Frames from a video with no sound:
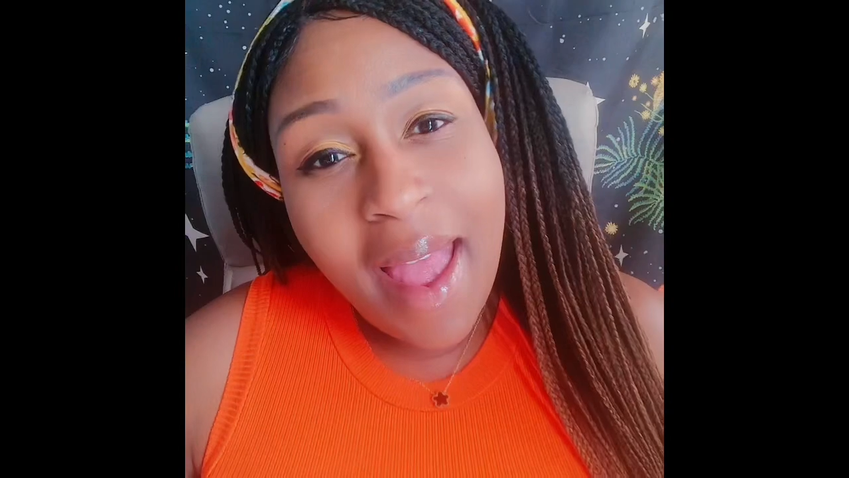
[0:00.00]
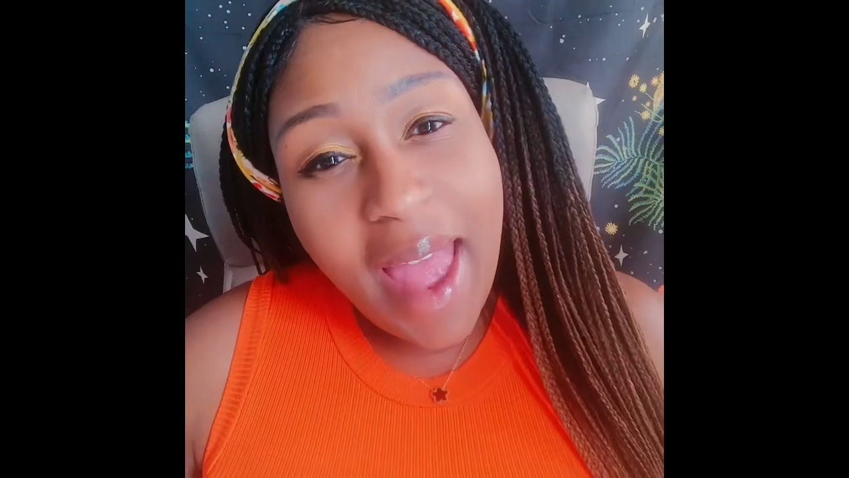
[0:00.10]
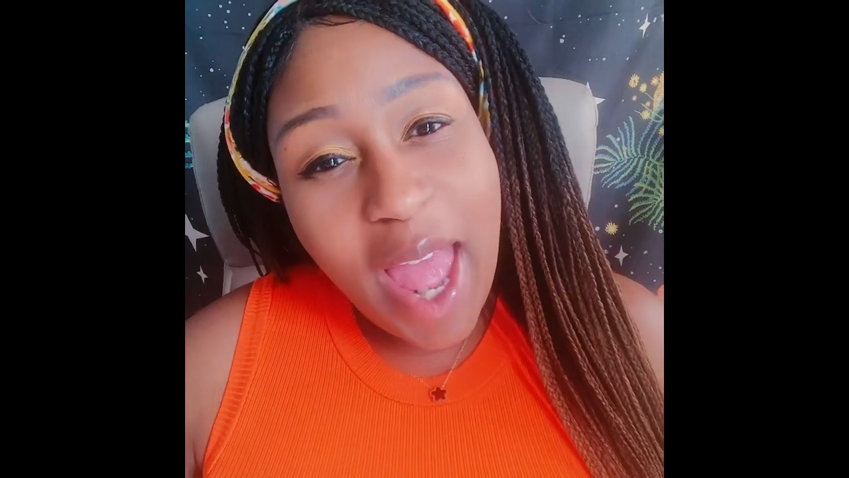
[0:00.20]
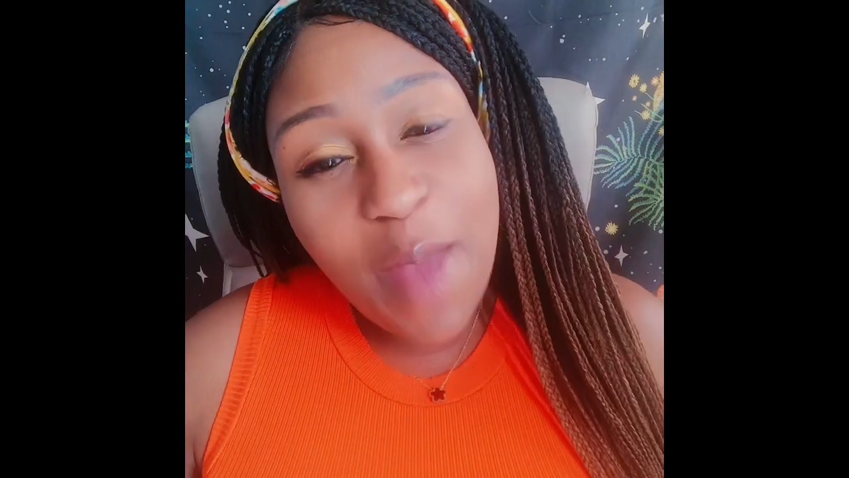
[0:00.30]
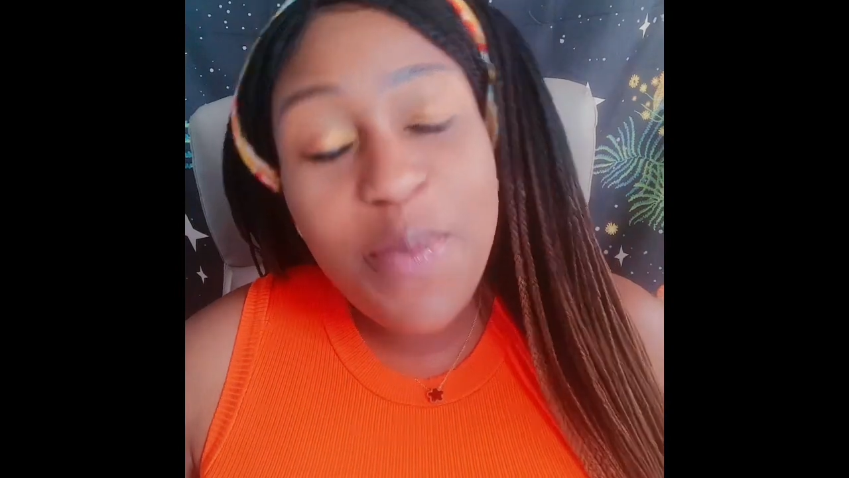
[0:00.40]

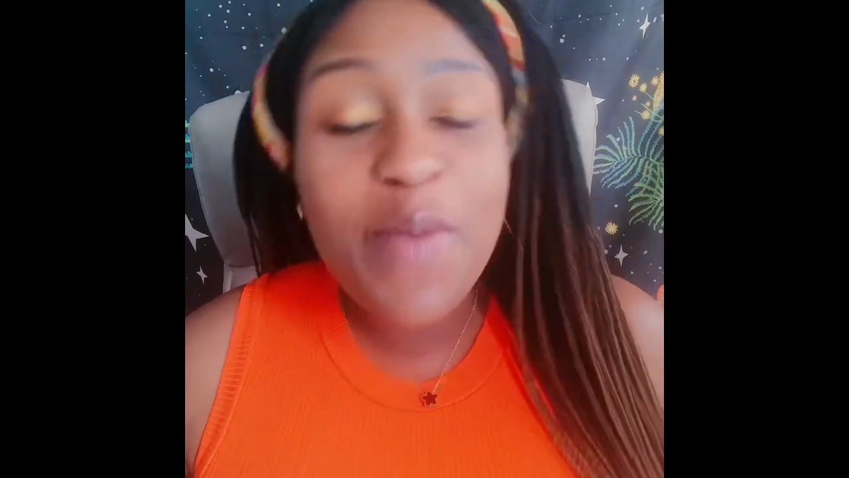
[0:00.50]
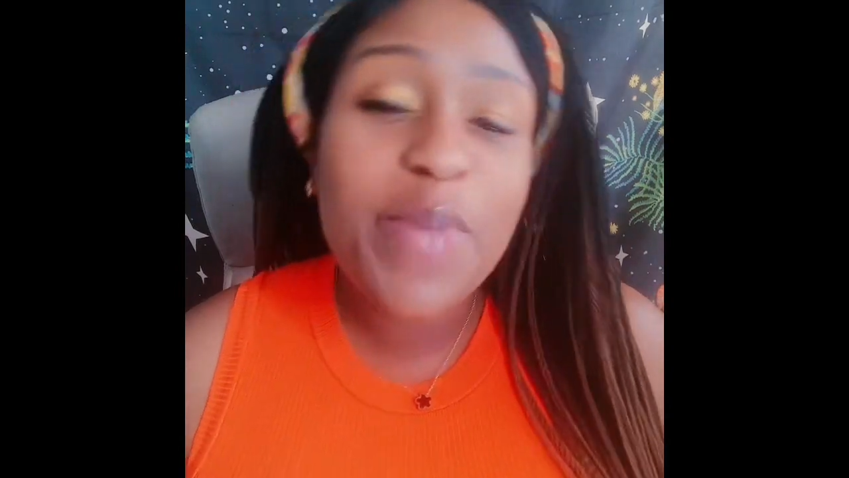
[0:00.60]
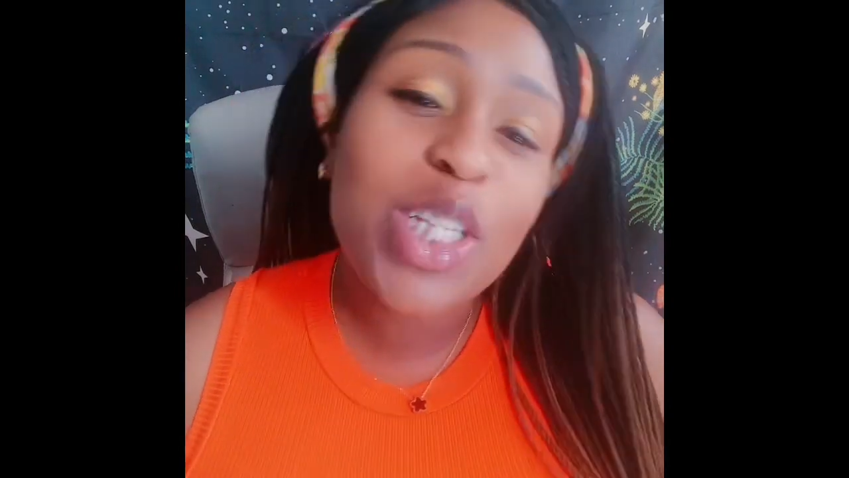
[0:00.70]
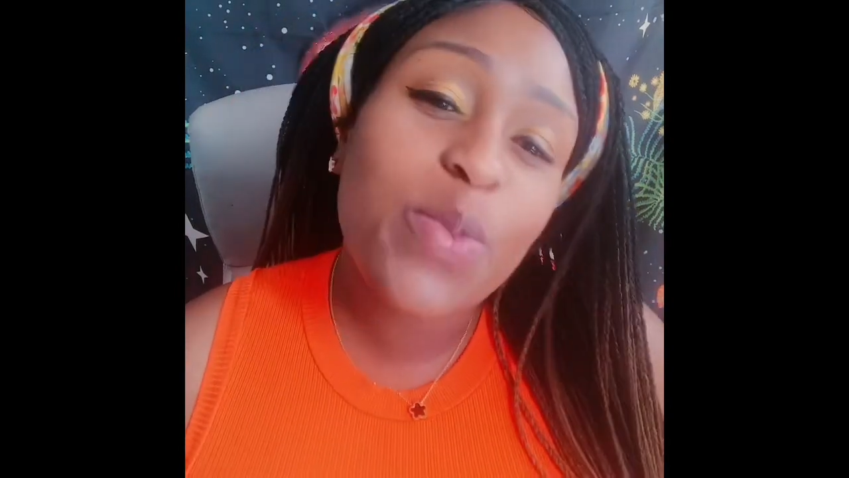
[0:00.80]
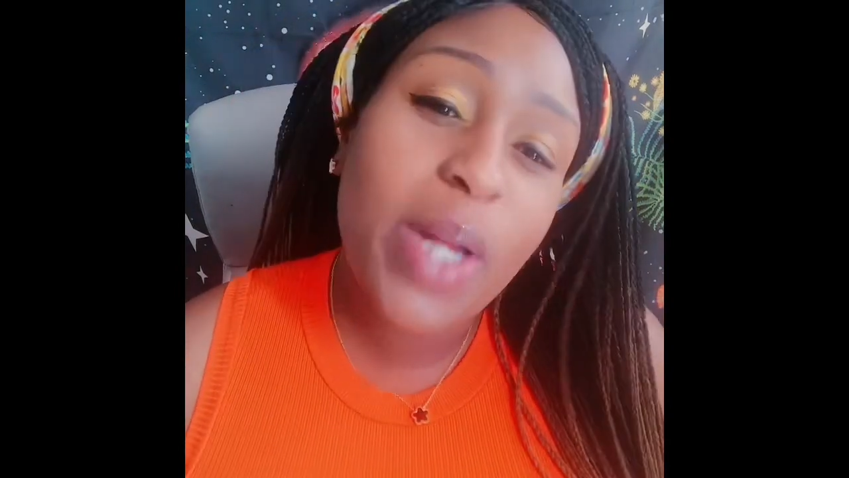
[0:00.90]
happened
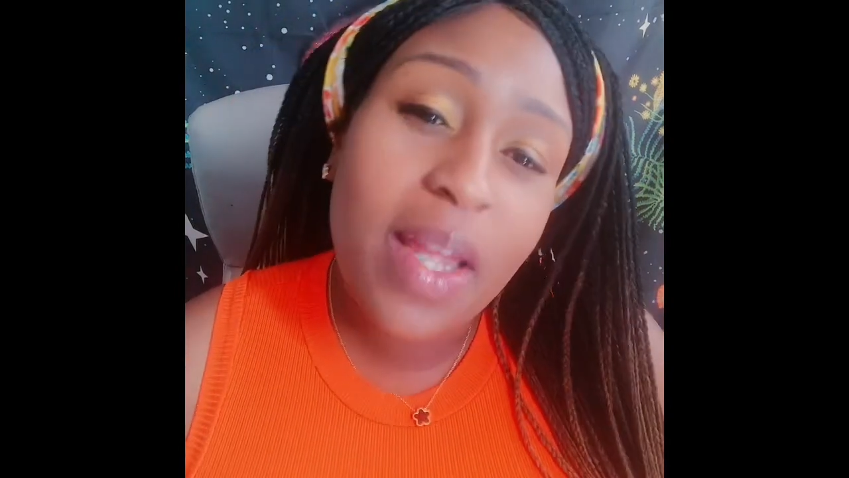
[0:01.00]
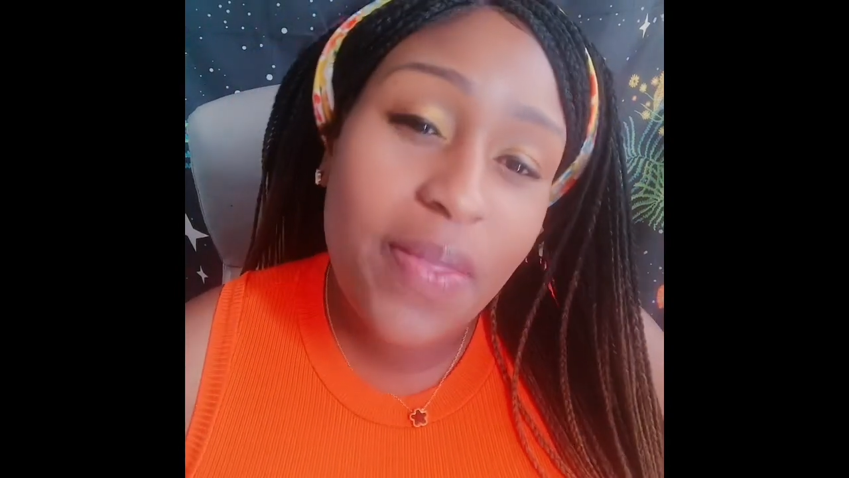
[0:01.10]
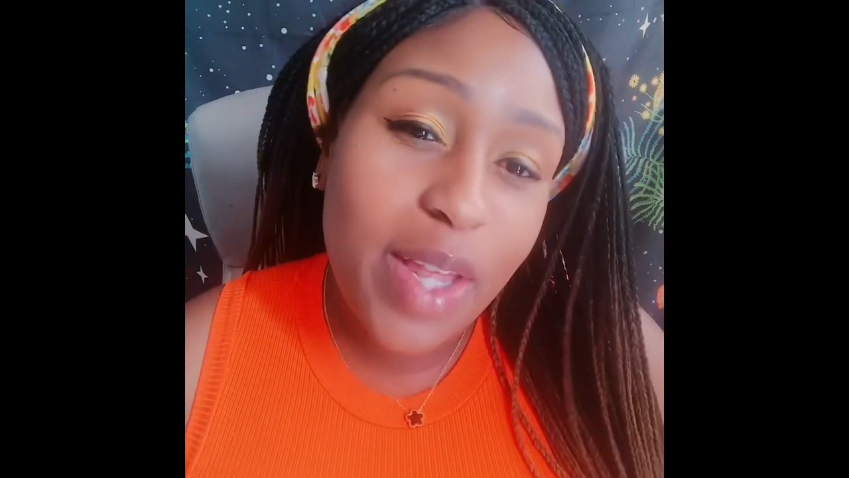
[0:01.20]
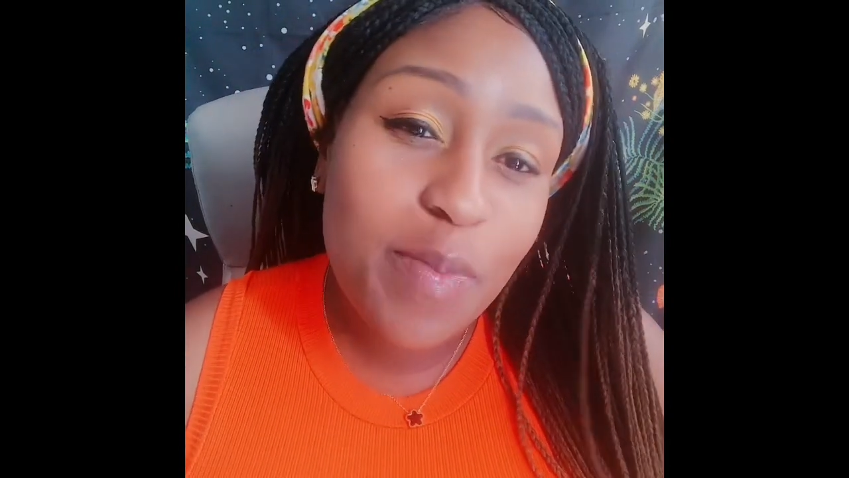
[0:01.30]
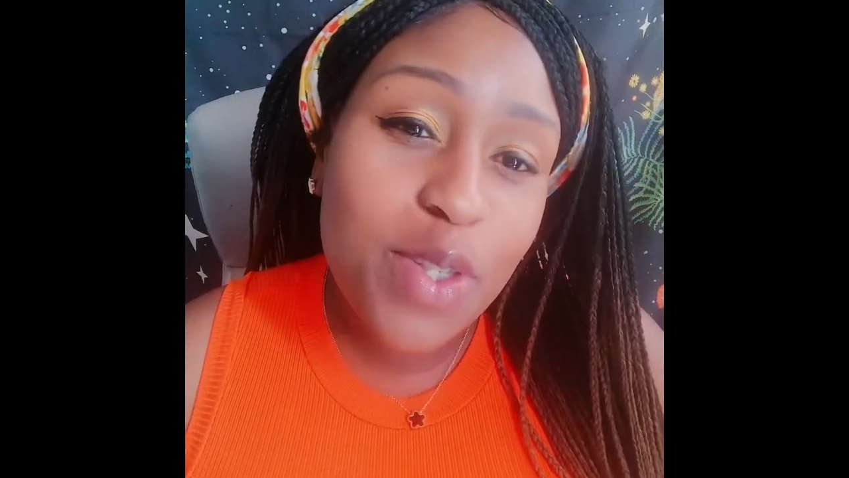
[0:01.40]
between
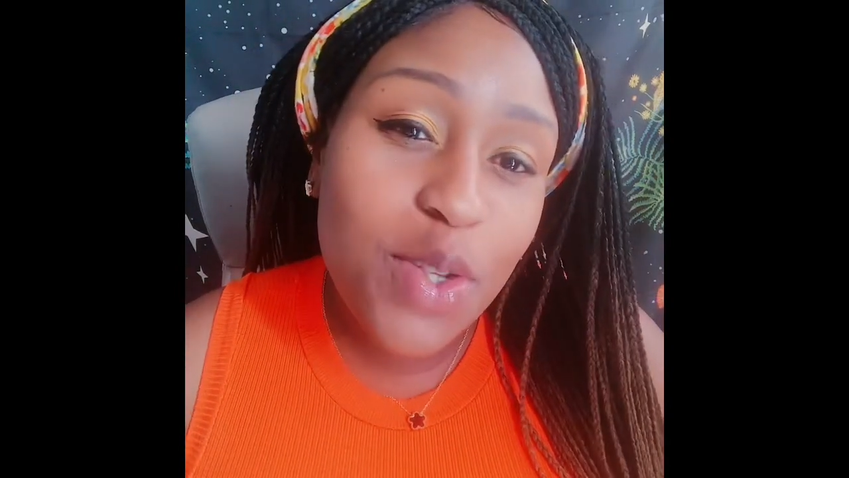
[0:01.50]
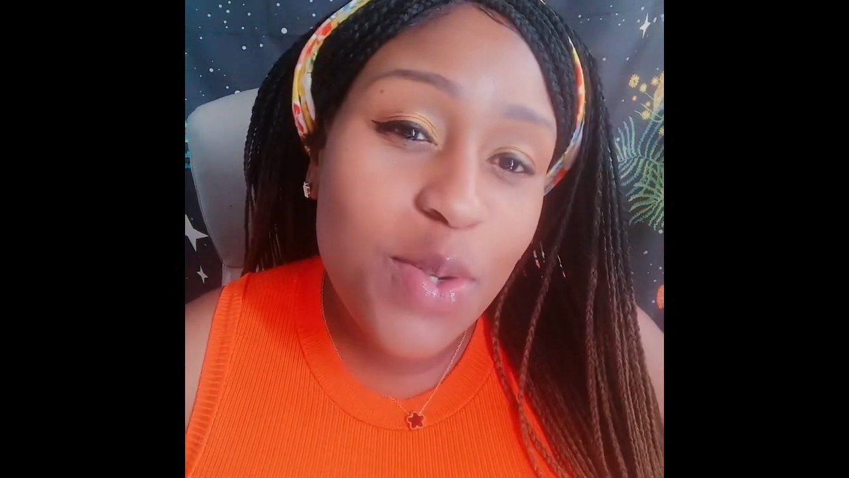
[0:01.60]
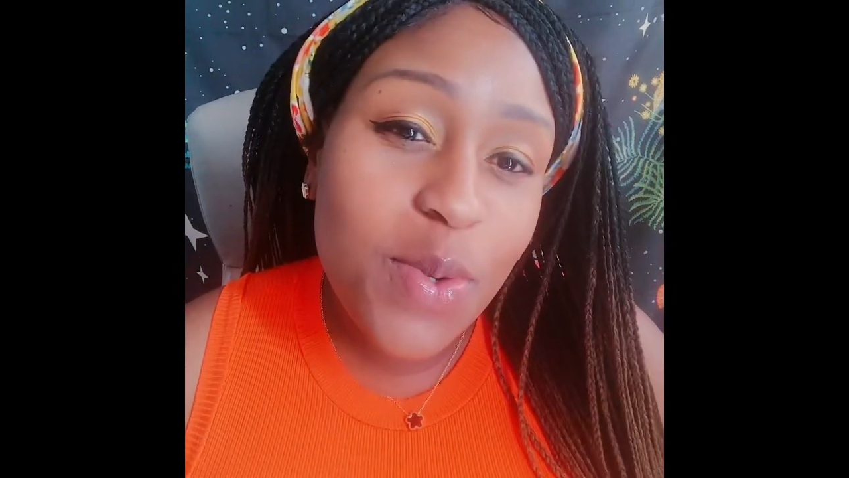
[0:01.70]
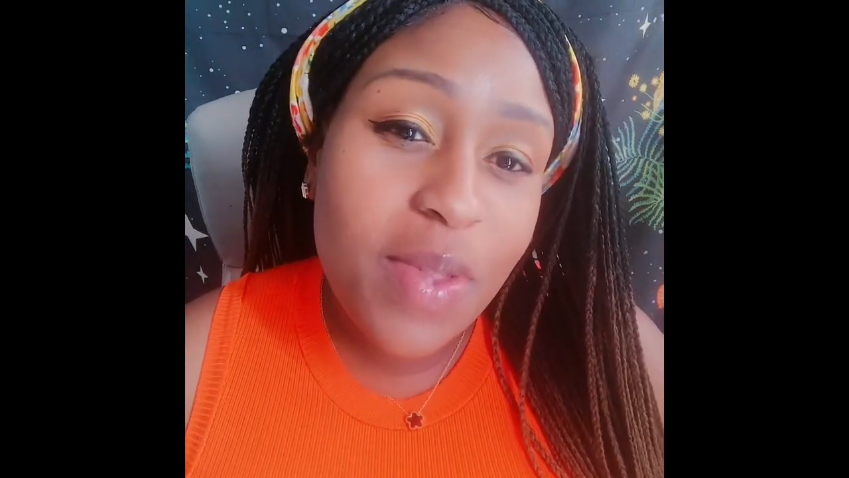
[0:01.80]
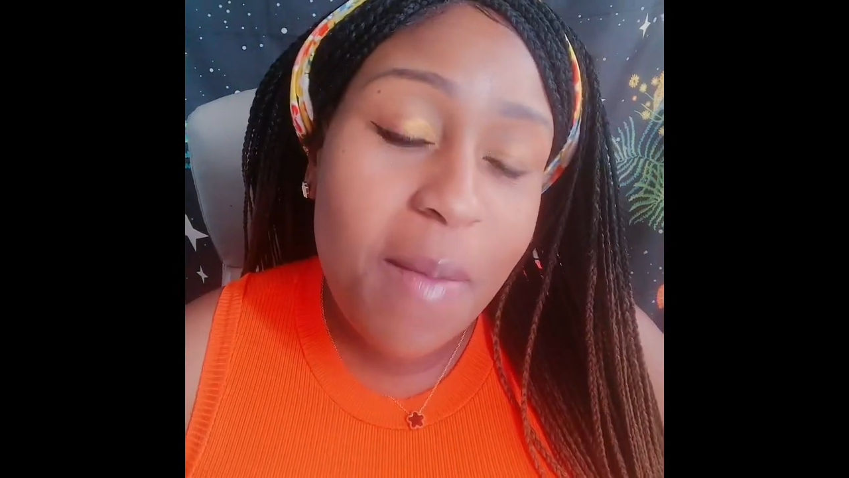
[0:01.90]
them two